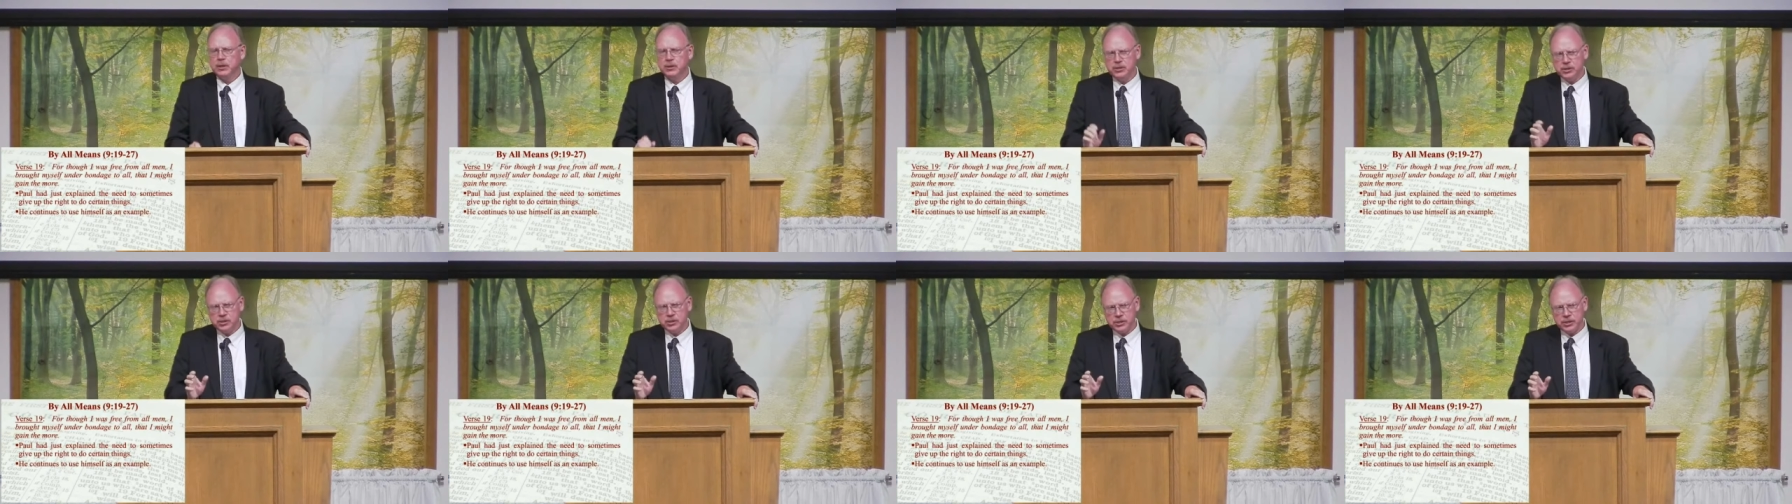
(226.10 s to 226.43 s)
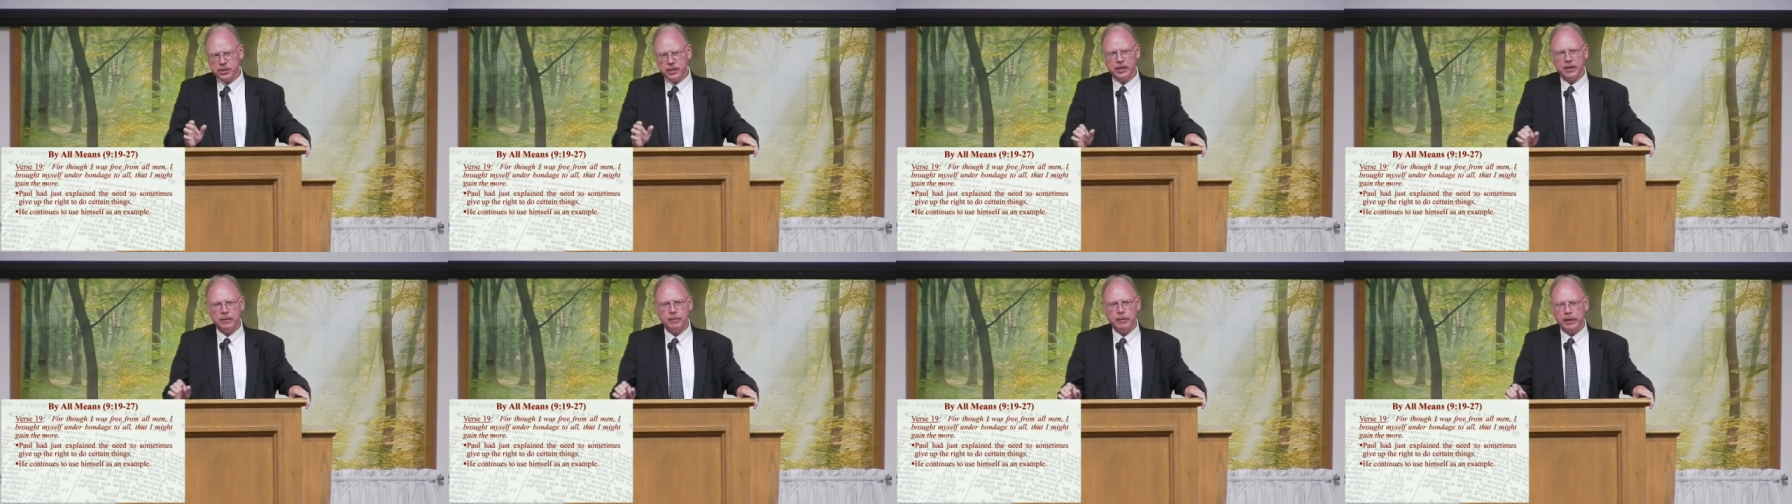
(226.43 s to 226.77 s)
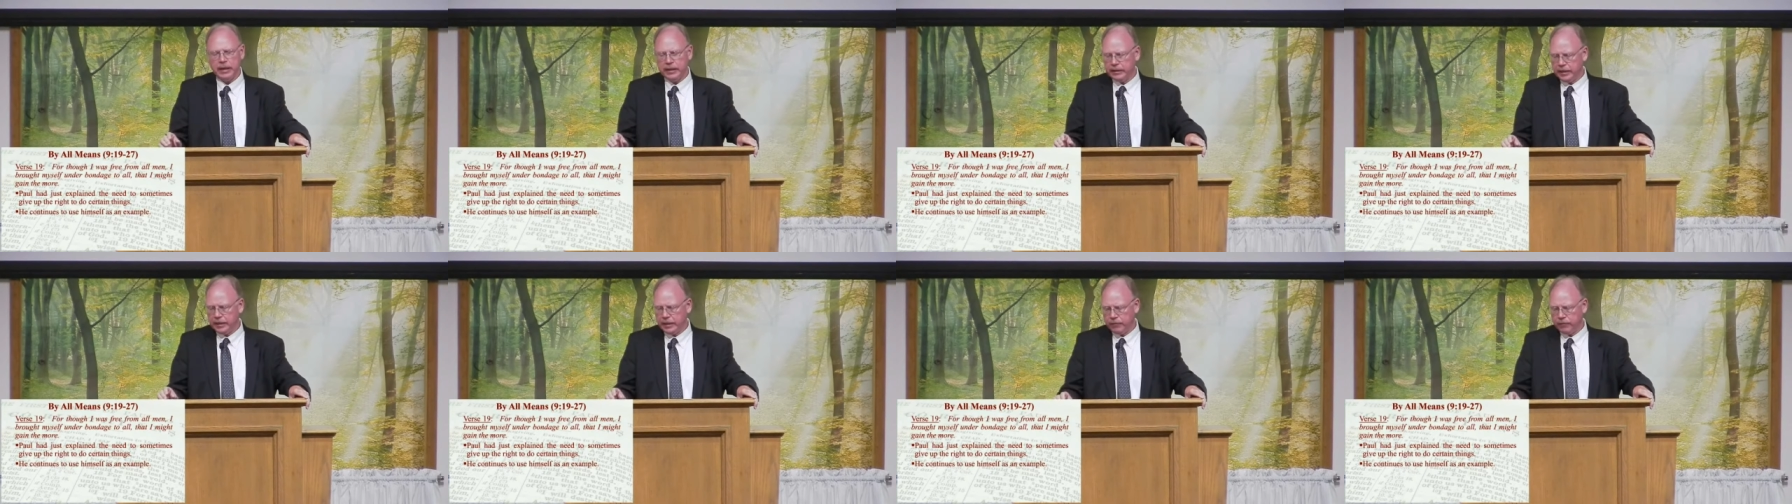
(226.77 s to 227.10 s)
Just think
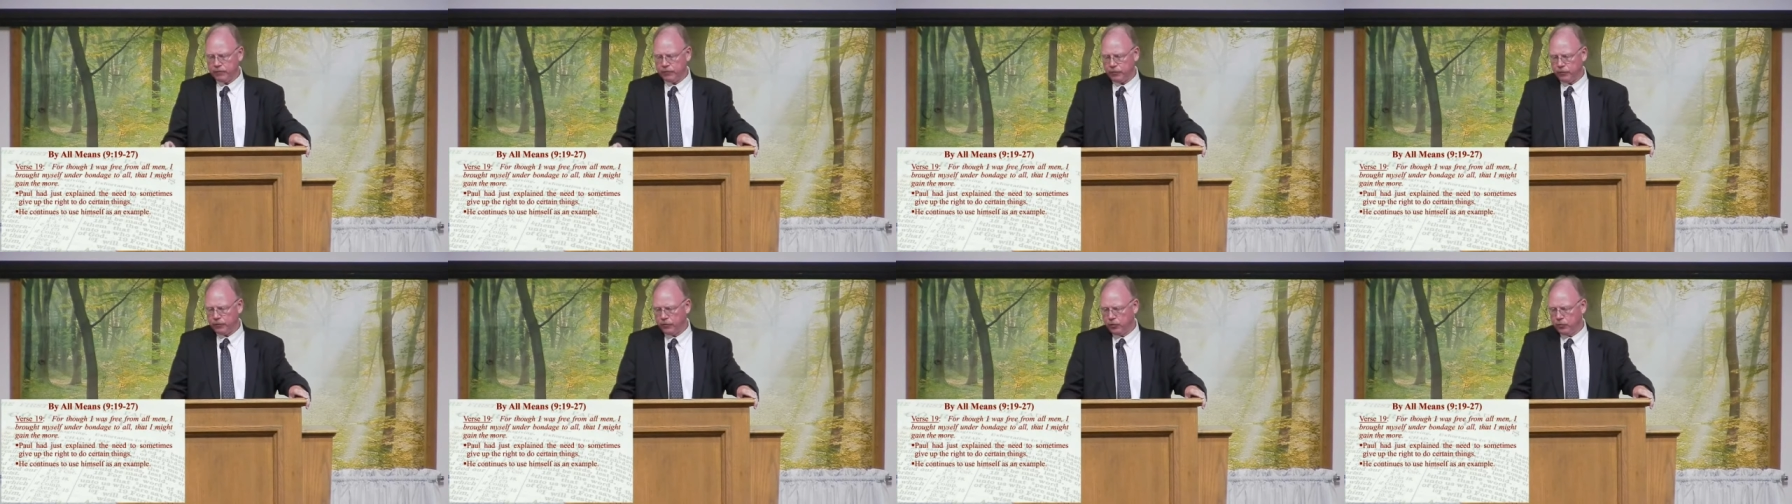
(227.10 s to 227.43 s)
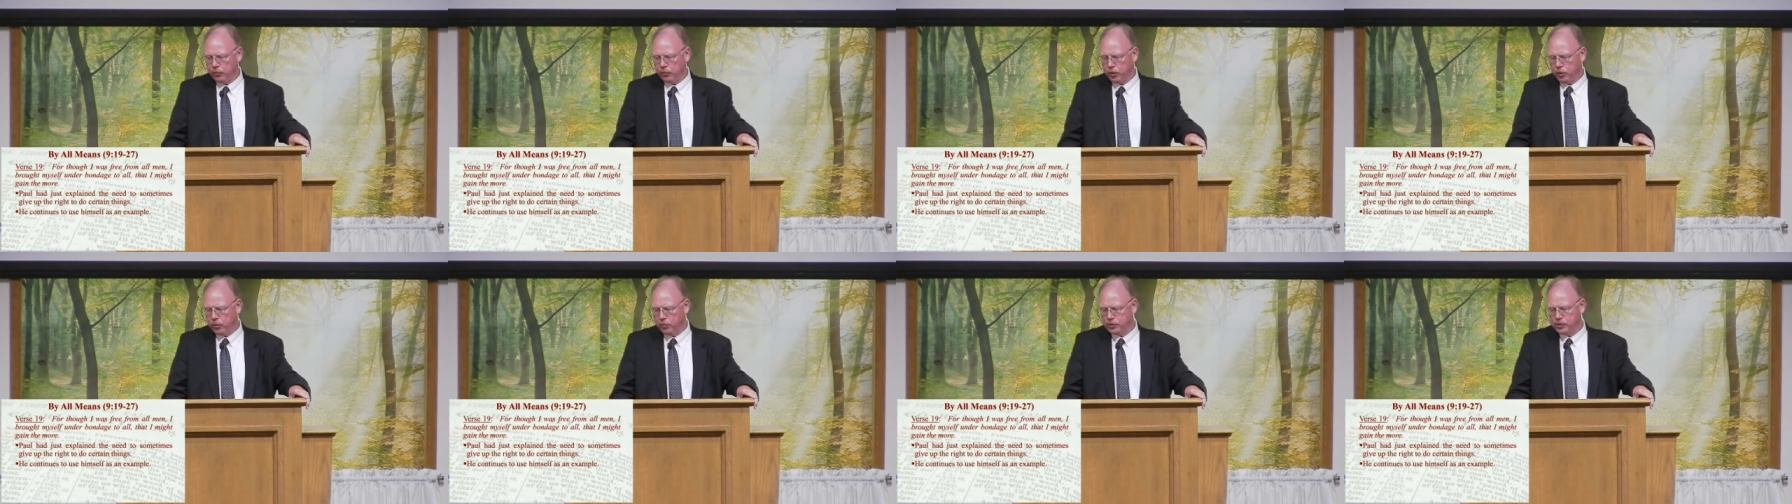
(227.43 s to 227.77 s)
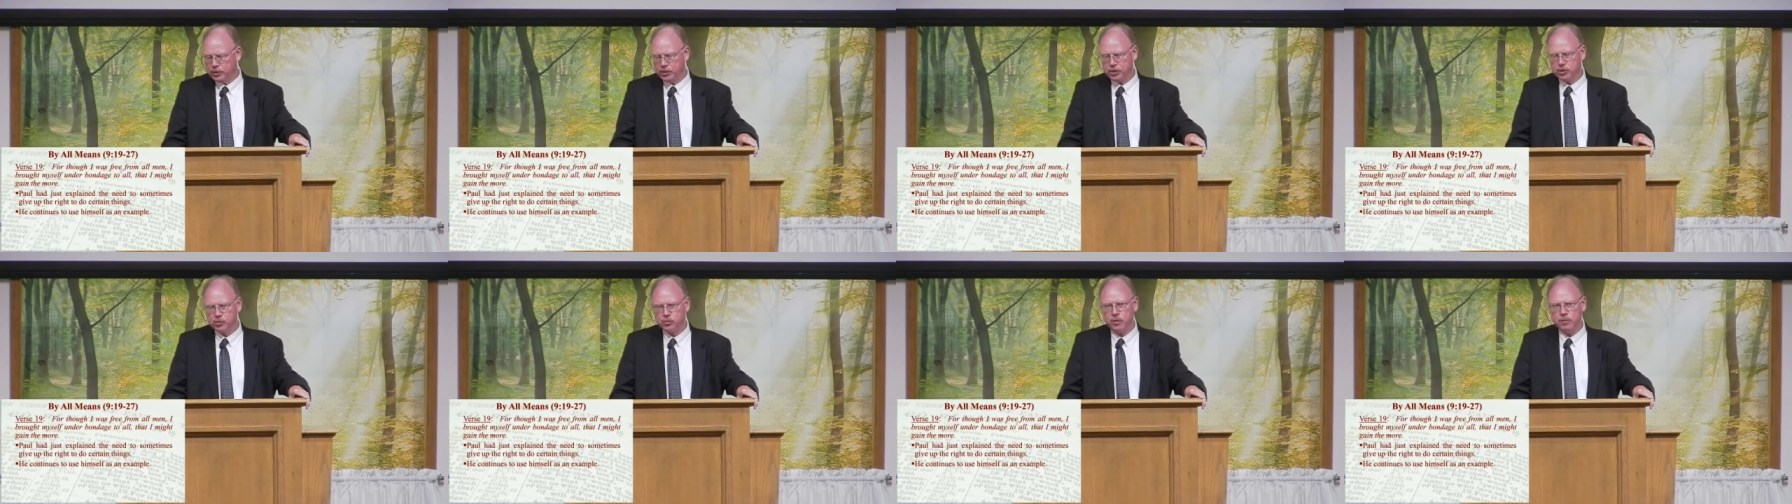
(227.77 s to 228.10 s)
about that for a few
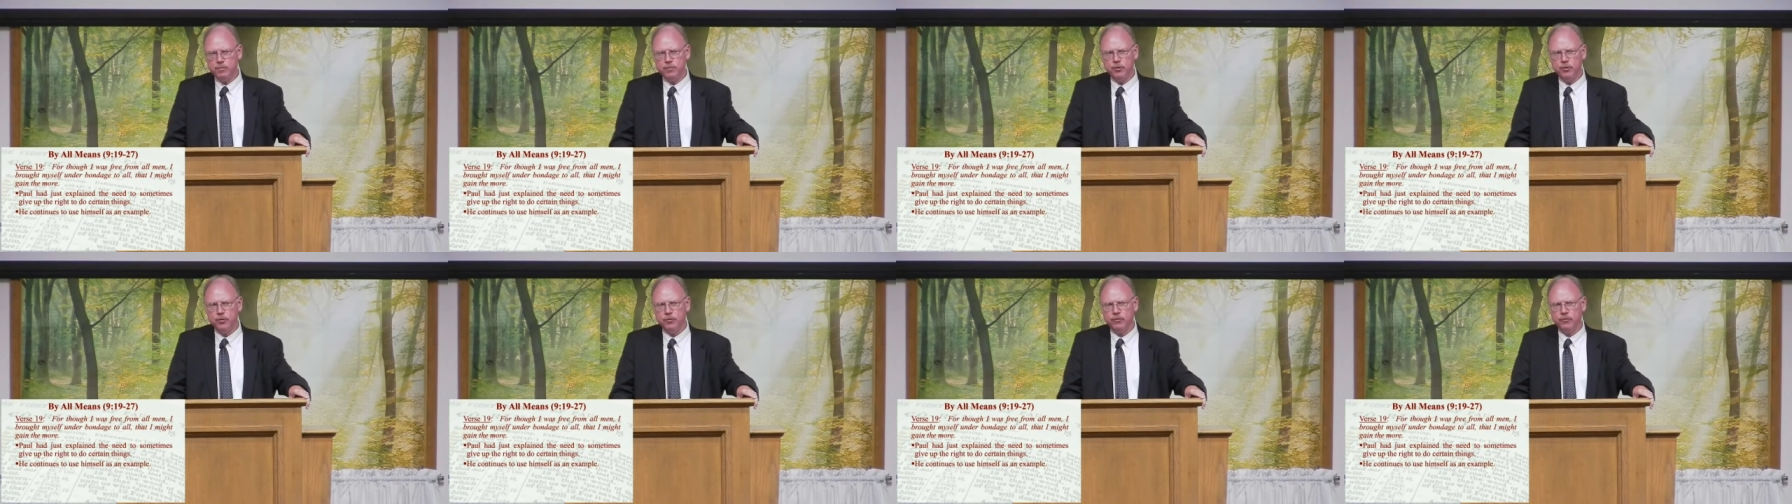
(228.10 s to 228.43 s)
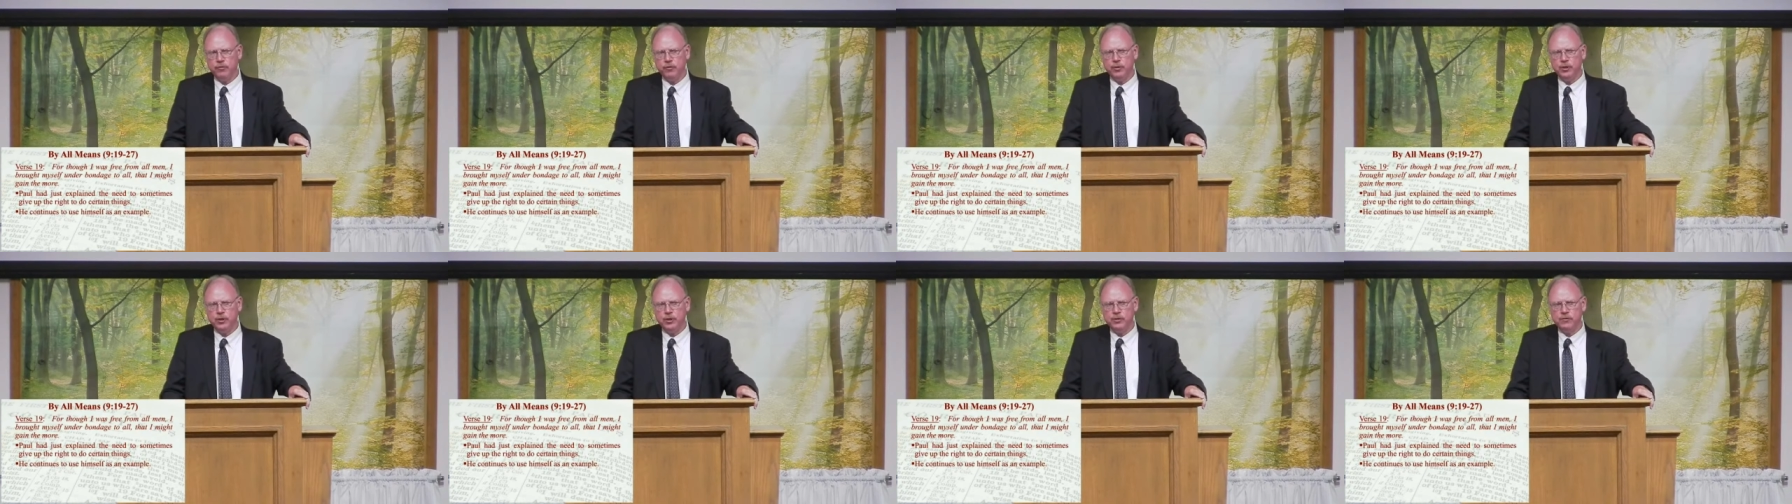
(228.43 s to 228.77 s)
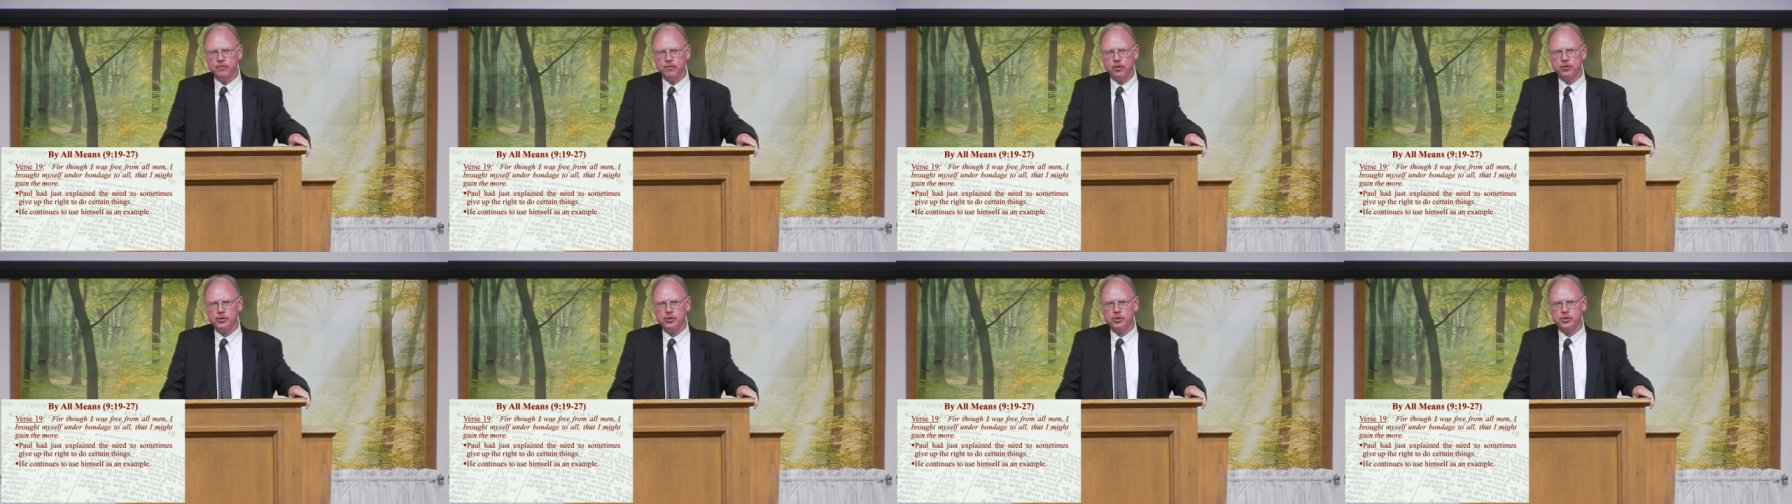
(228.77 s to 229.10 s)
moments as we move through these
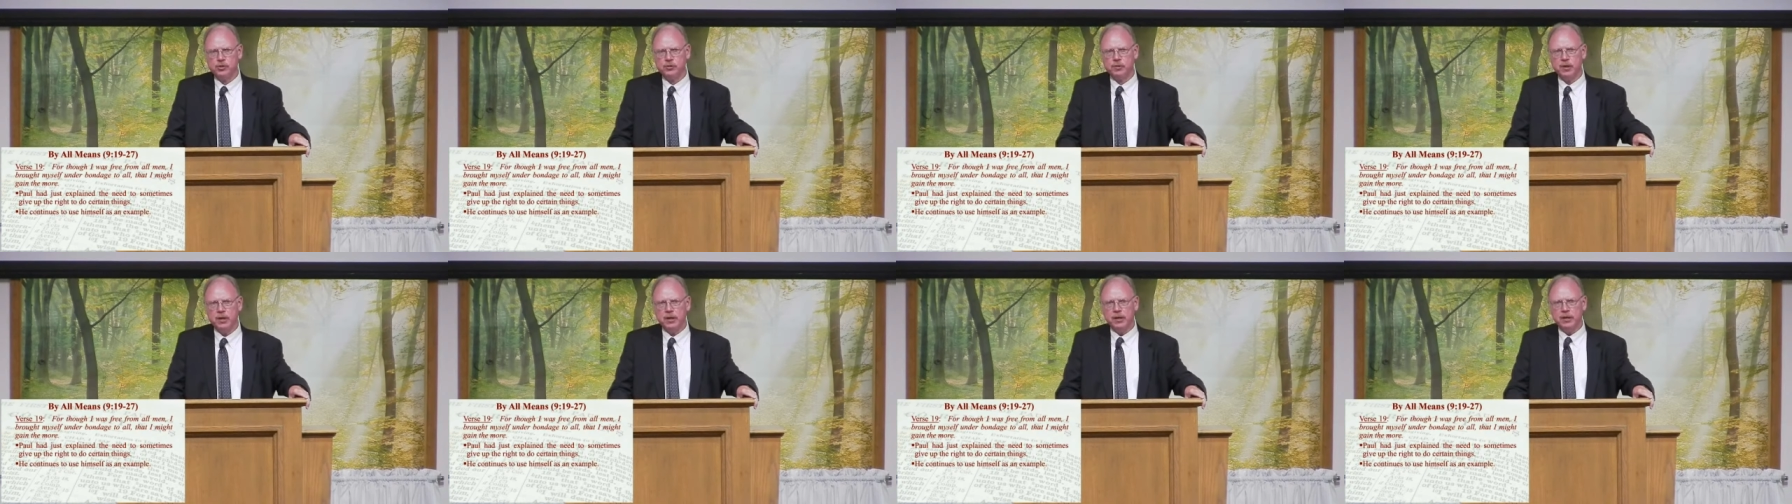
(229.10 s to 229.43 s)
verses.